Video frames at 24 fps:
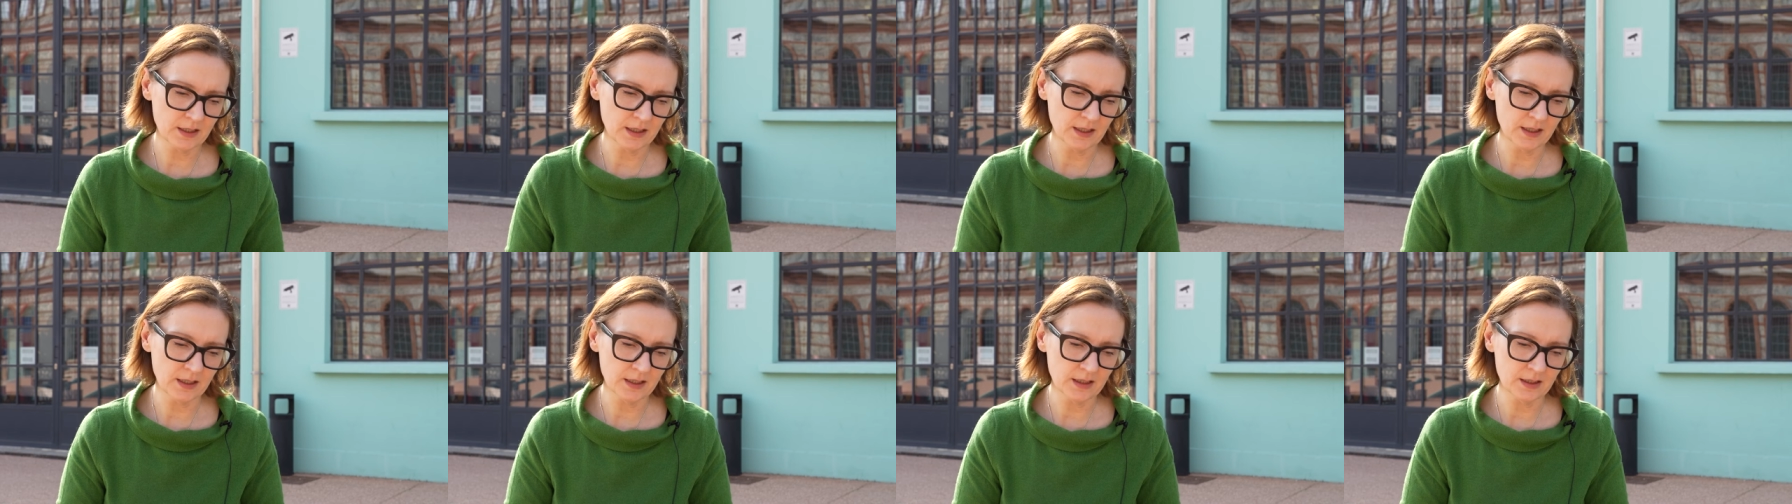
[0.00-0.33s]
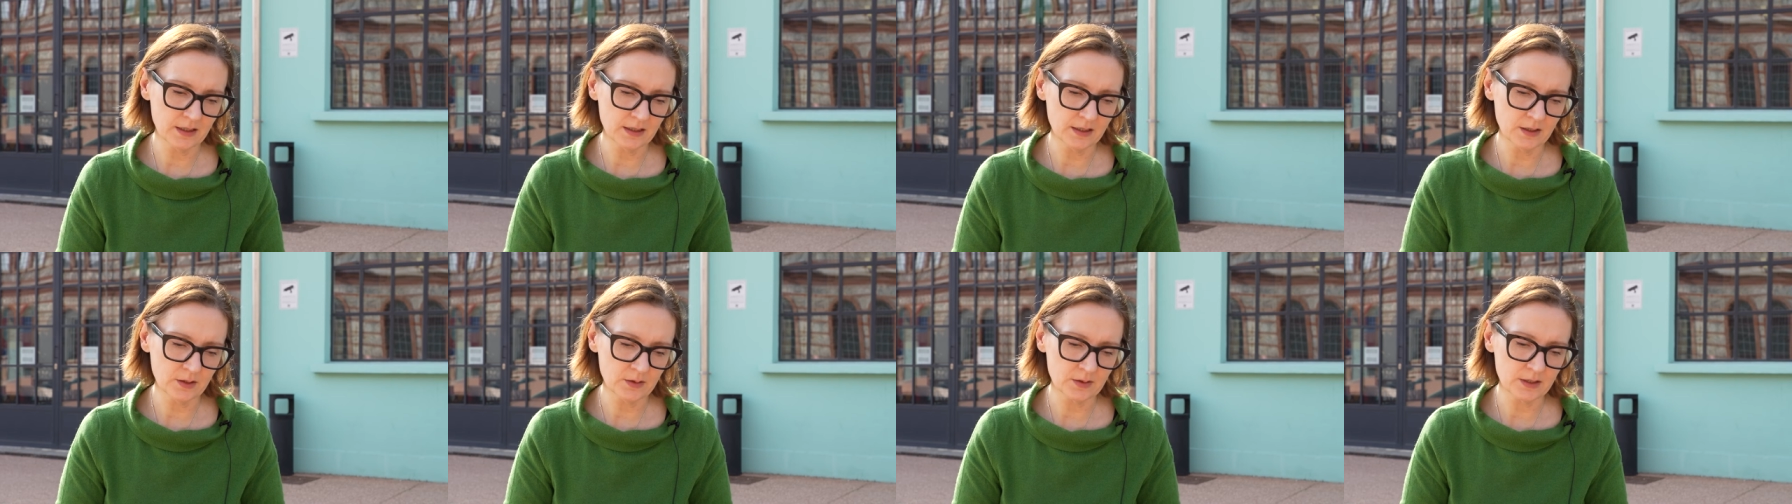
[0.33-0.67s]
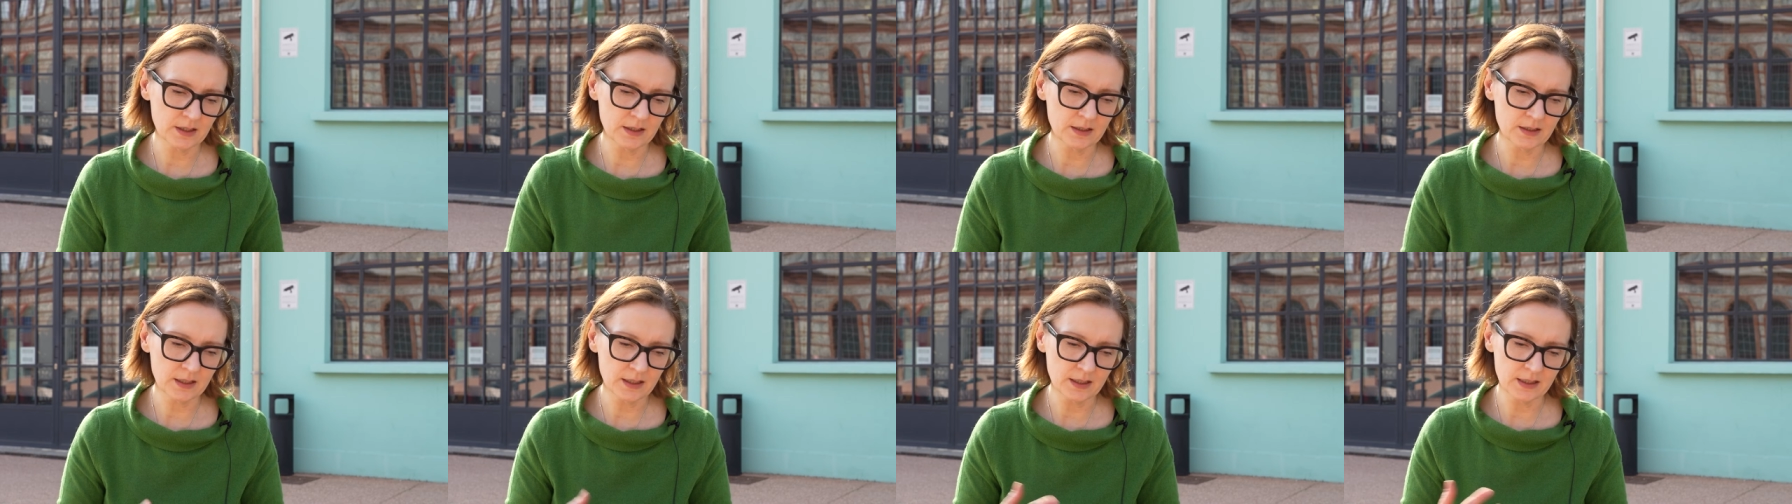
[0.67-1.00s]

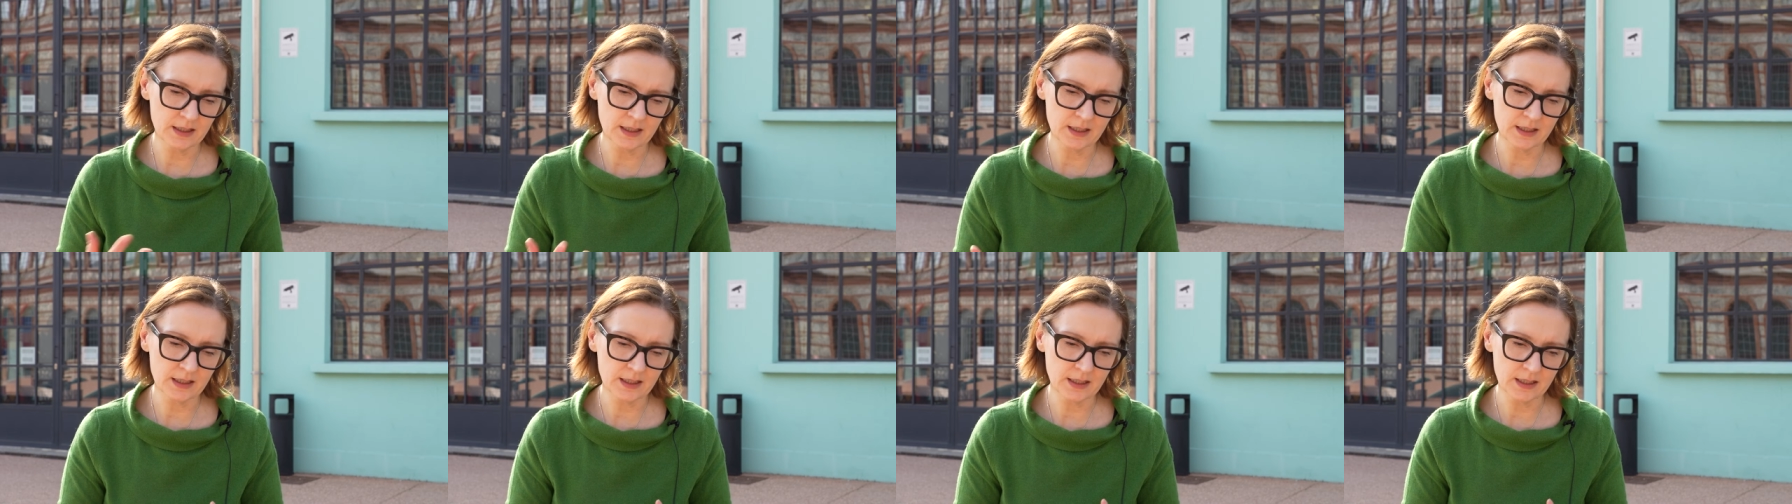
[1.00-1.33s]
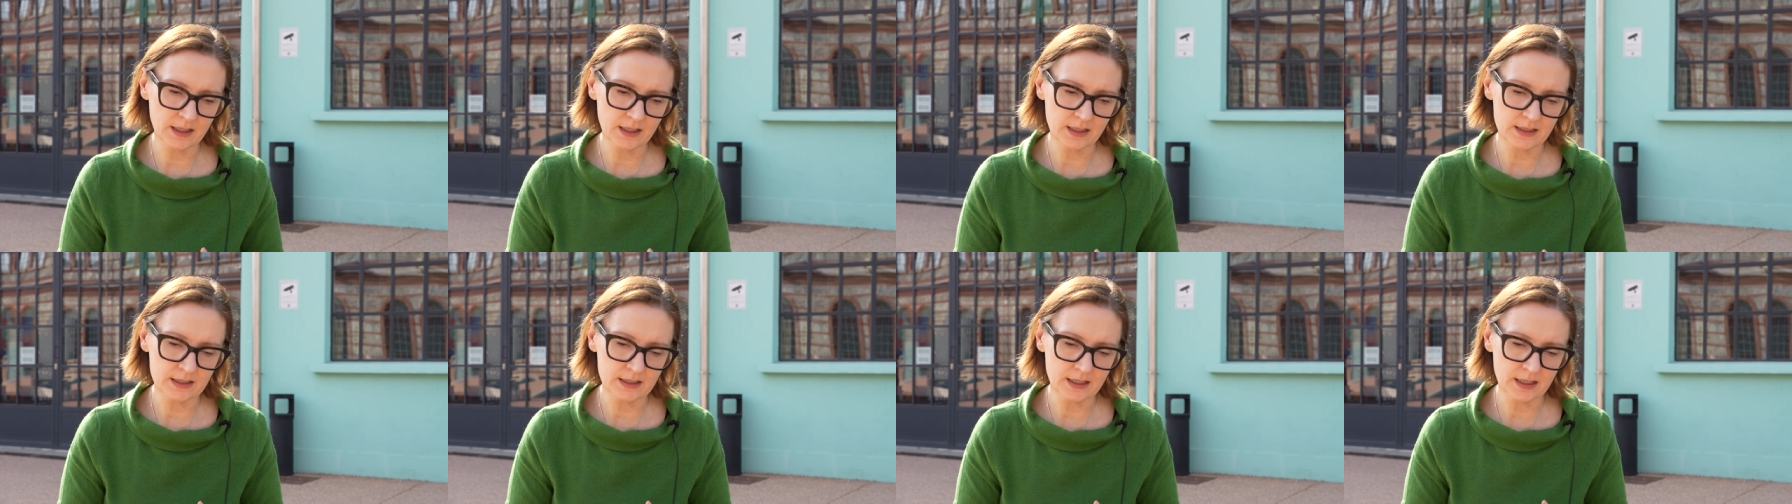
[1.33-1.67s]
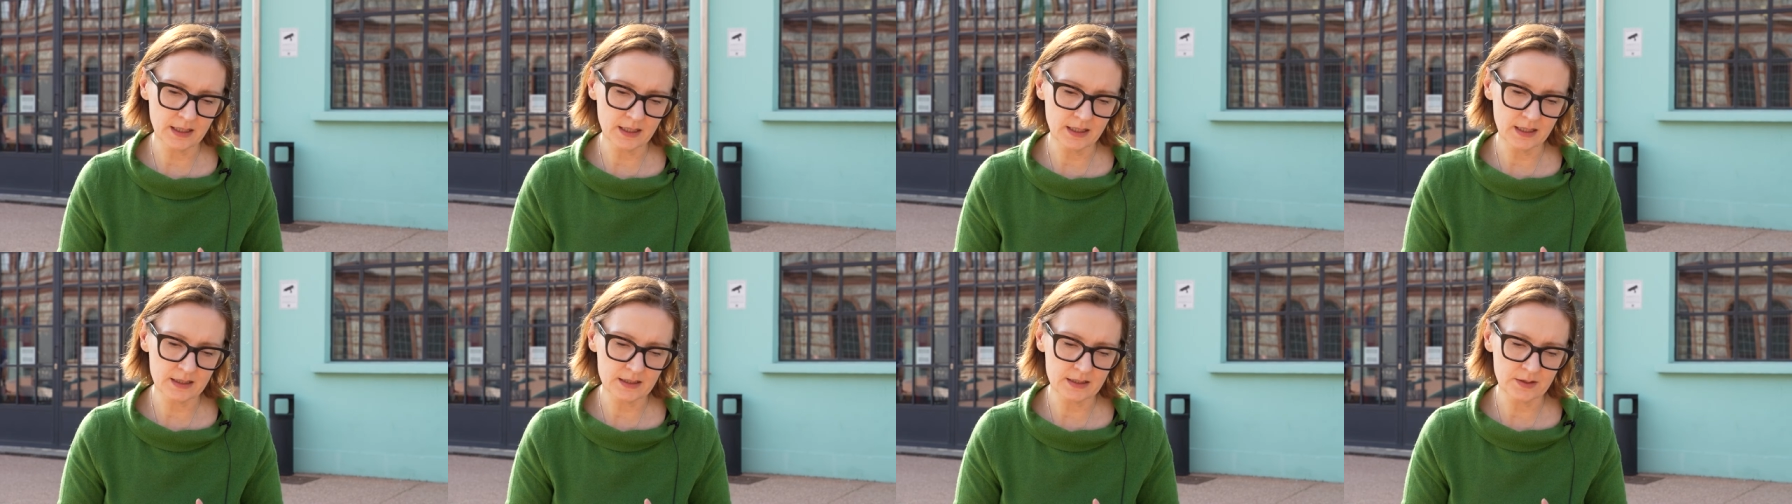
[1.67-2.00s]
It's